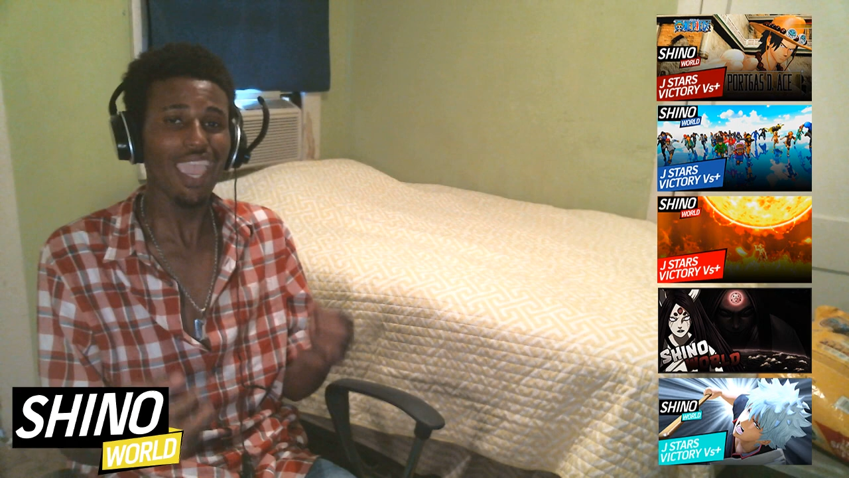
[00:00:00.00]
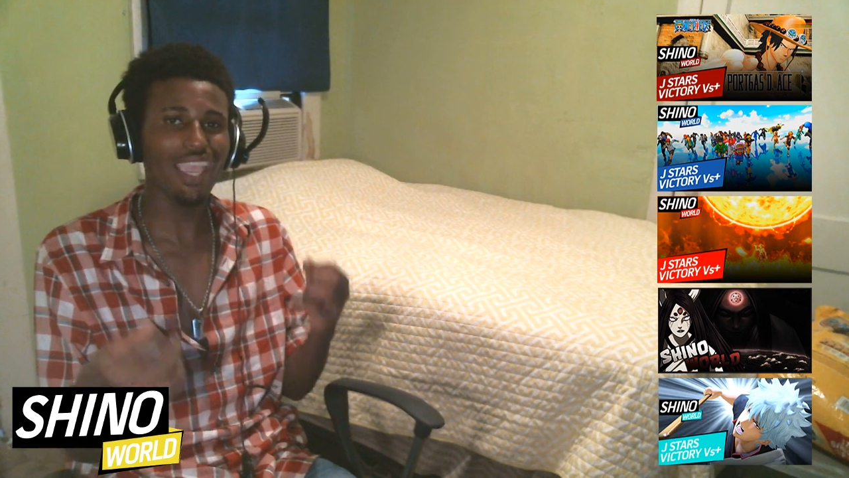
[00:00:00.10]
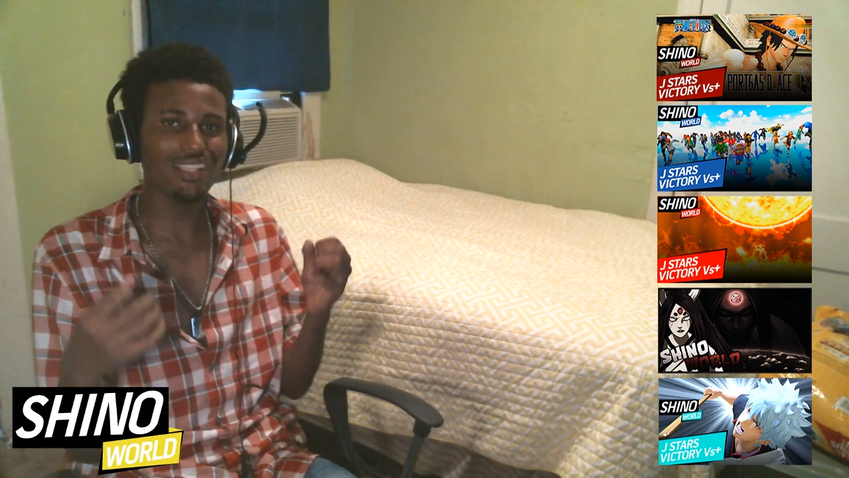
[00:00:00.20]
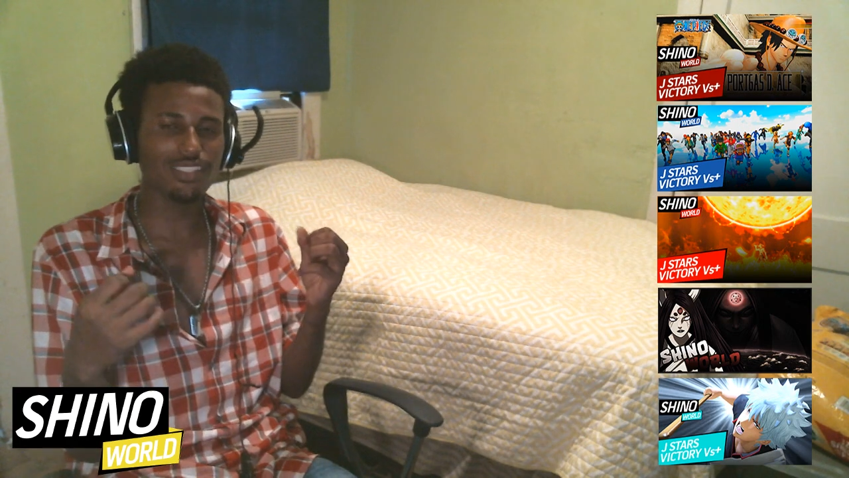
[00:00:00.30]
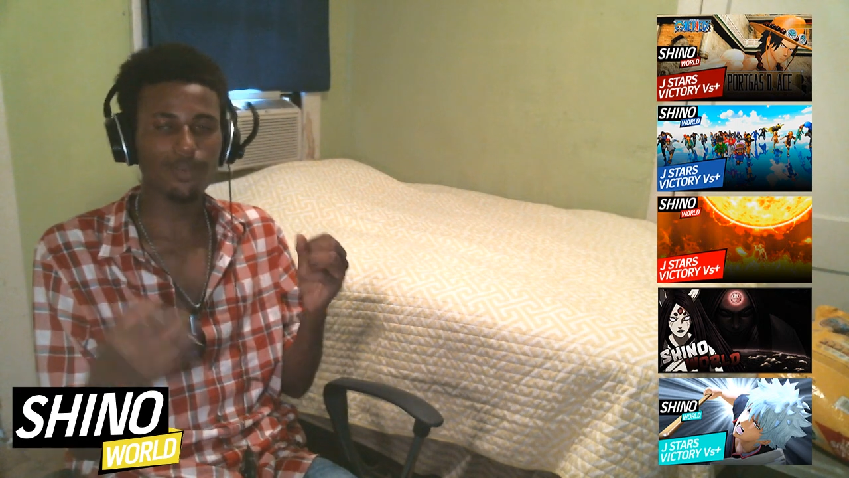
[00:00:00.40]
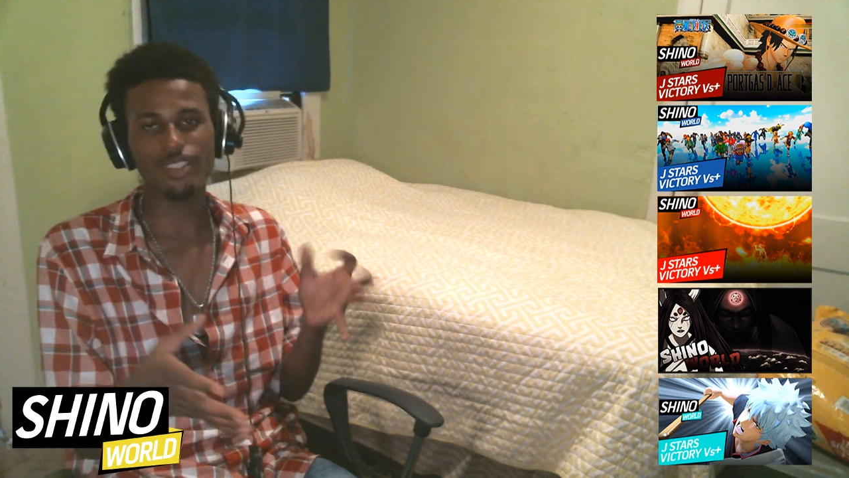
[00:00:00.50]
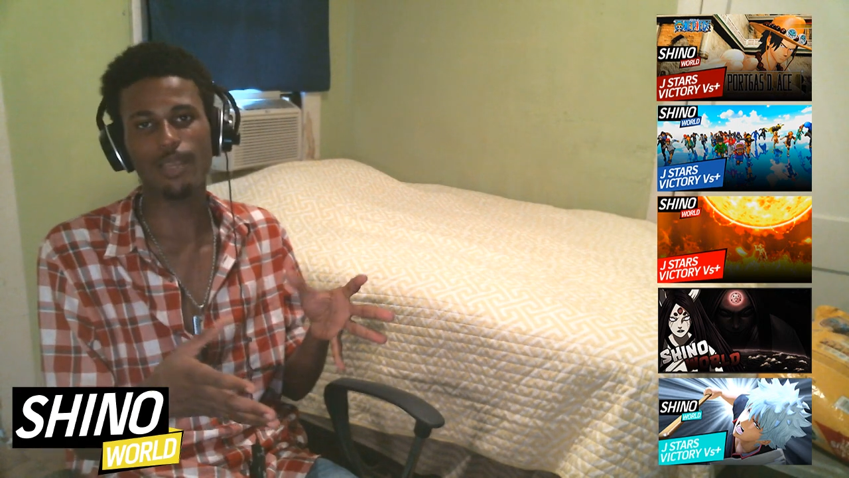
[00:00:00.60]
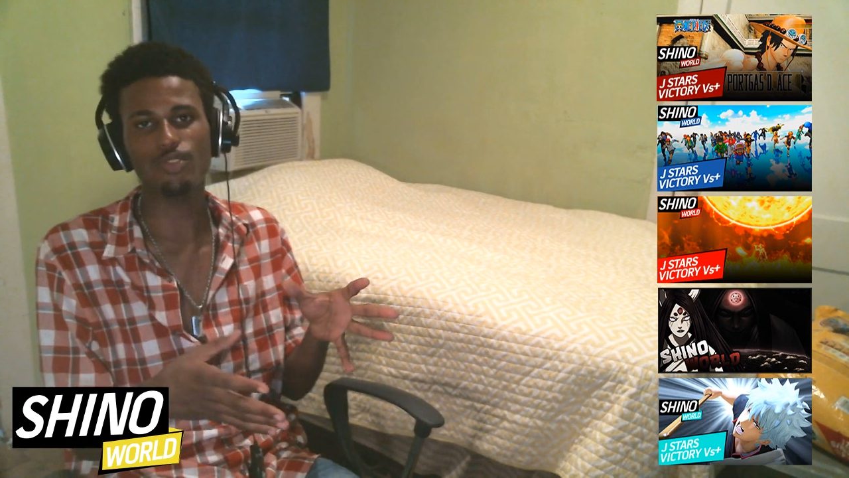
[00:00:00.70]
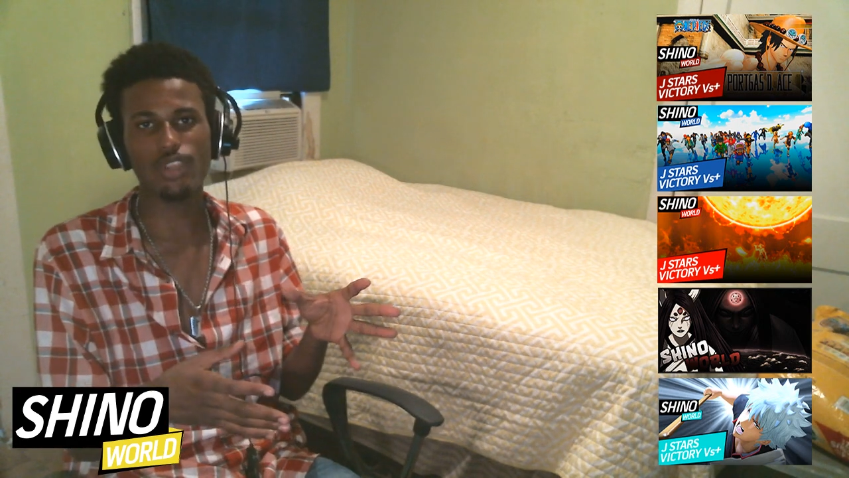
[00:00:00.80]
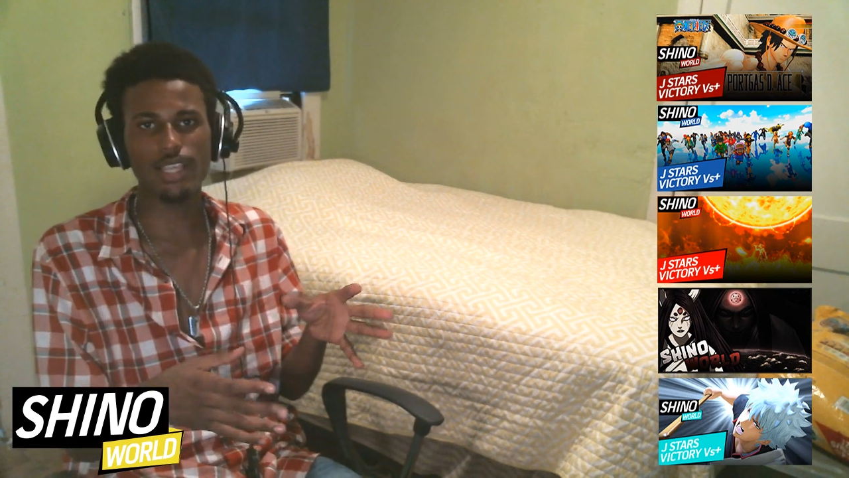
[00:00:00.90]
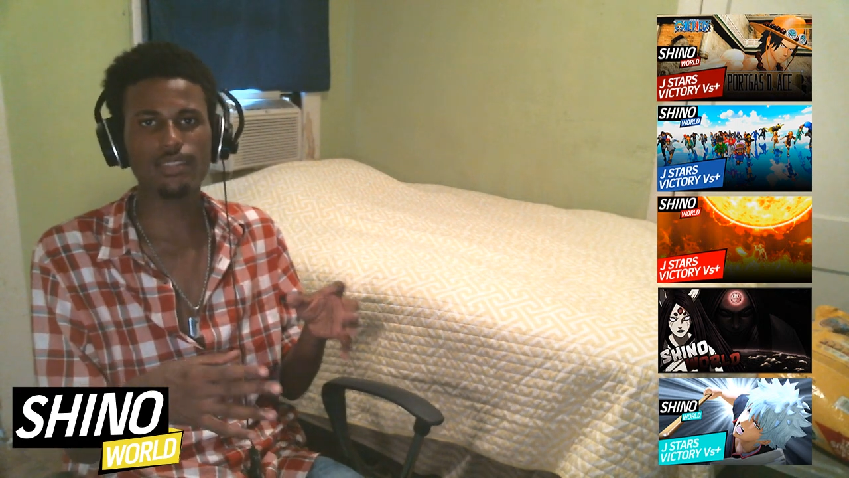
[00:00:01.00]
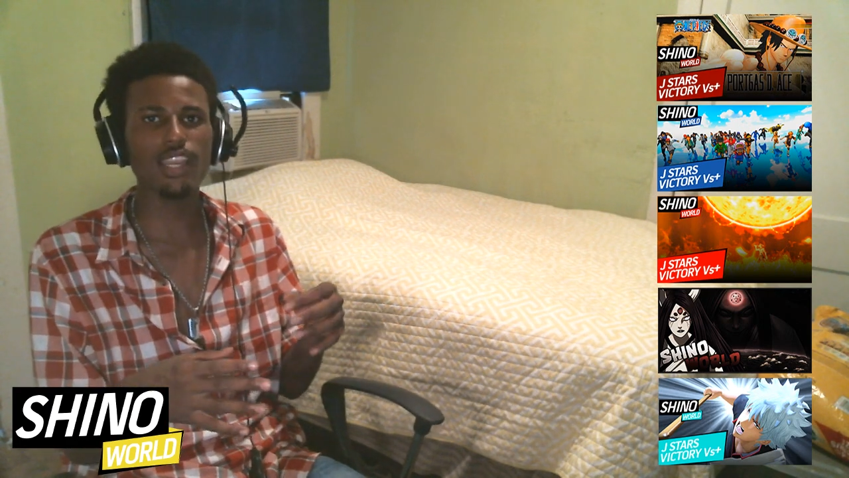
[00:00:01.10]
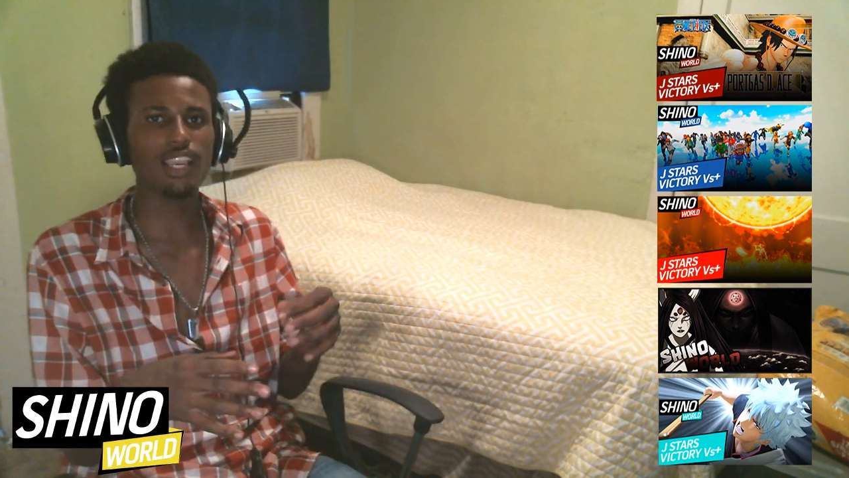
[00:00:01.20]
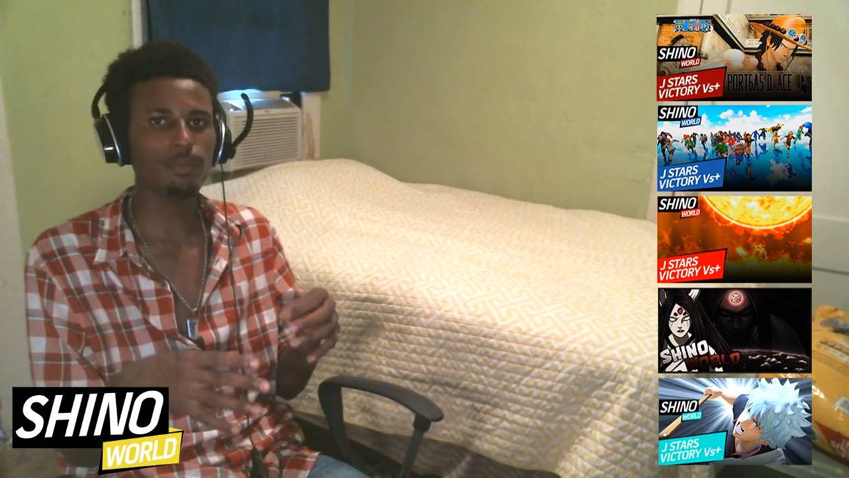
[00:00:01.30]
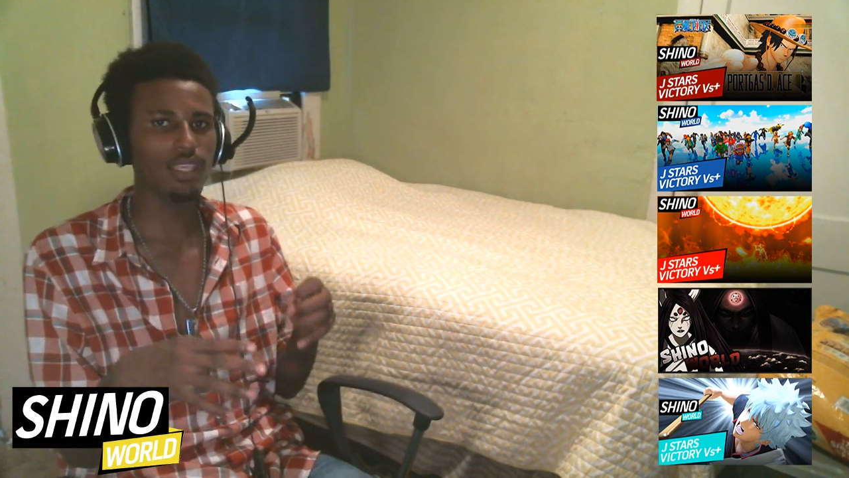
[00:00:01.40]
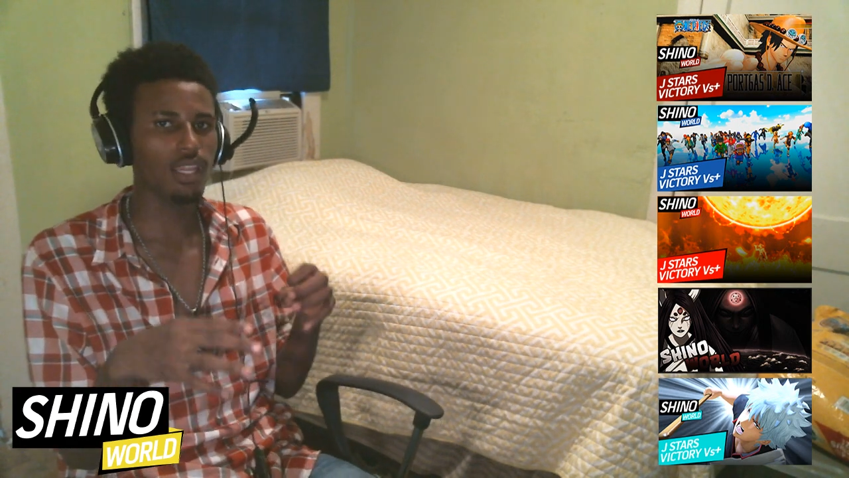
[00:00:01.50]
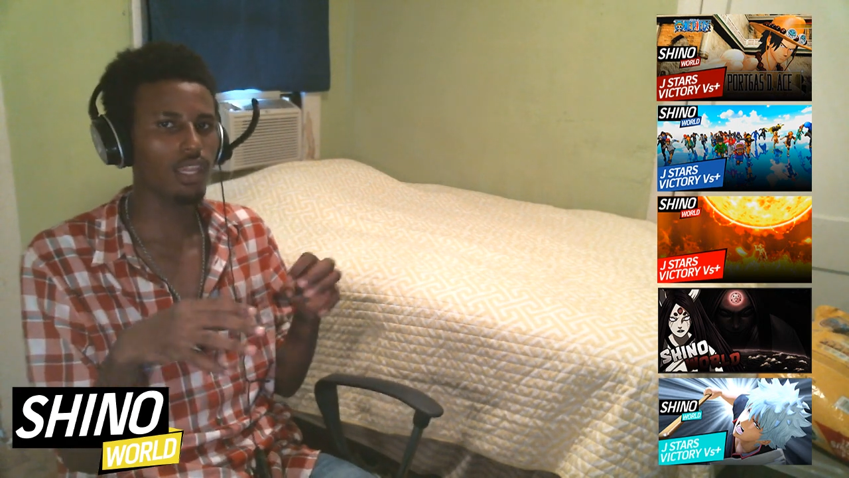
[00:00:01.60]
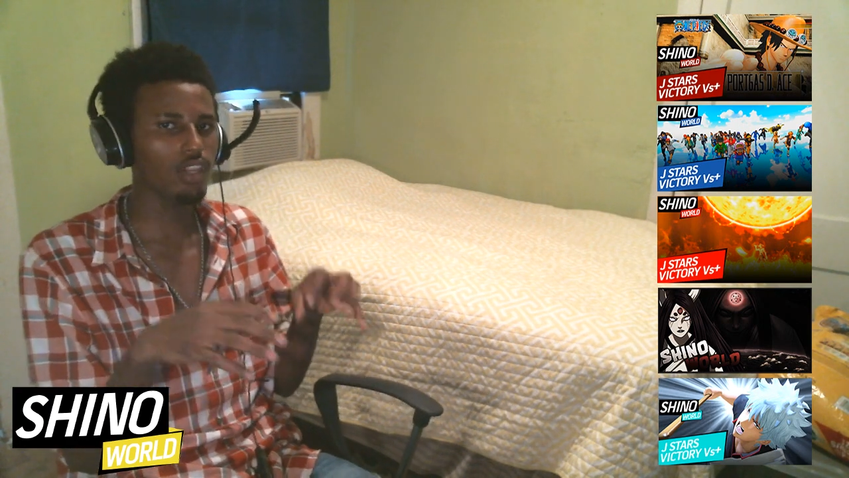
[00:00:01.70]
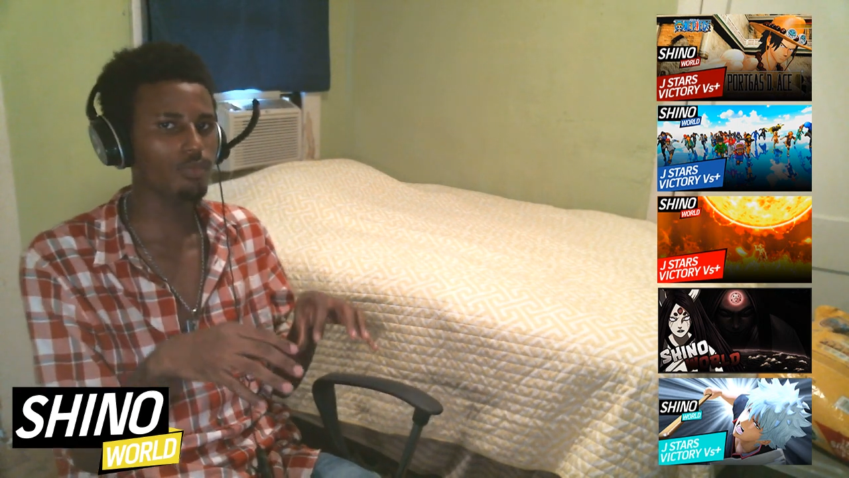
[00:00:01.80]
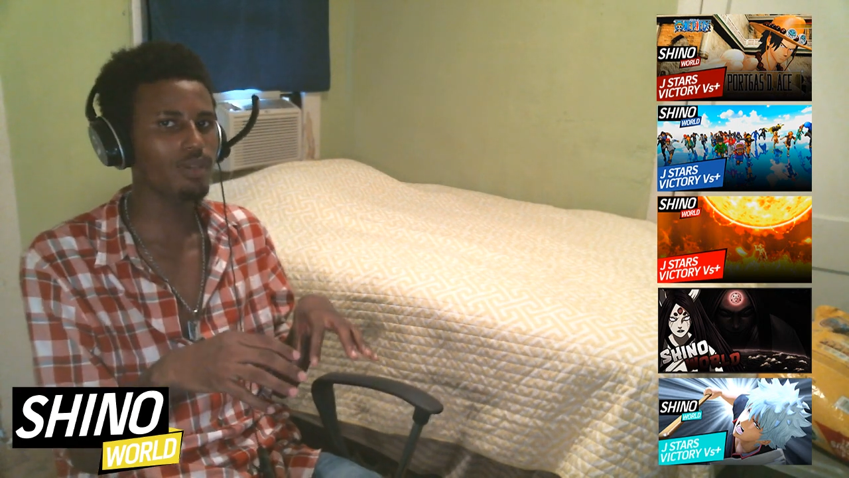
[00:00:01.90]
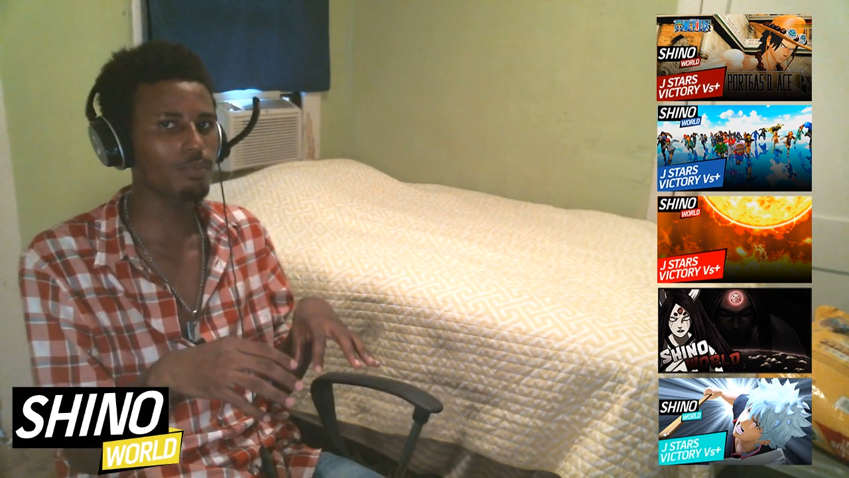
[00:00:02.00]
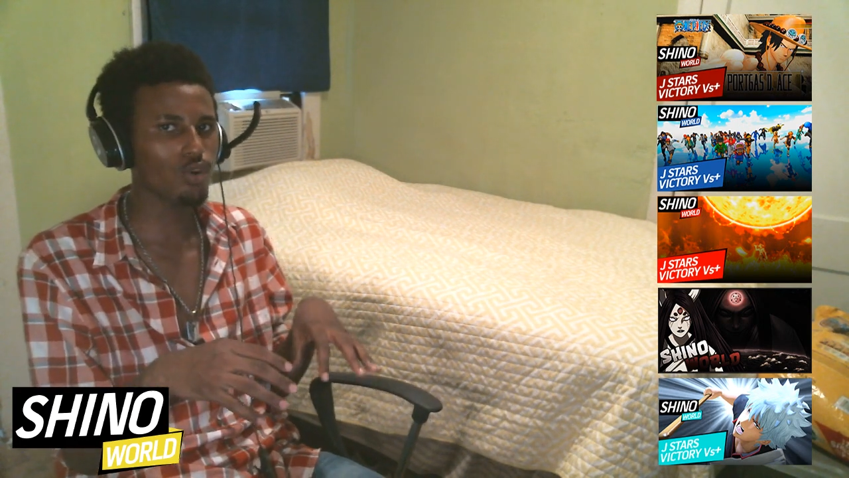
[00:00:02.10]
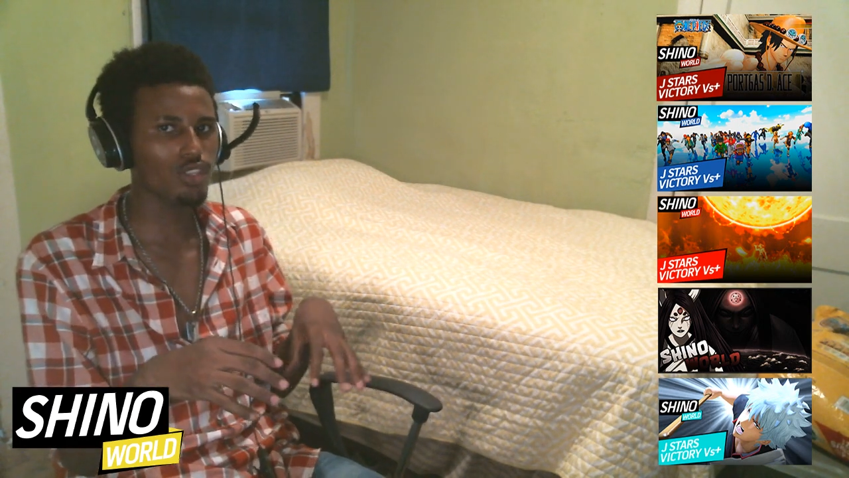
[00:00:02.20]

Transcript: And sometimes you guys shock me a little bit more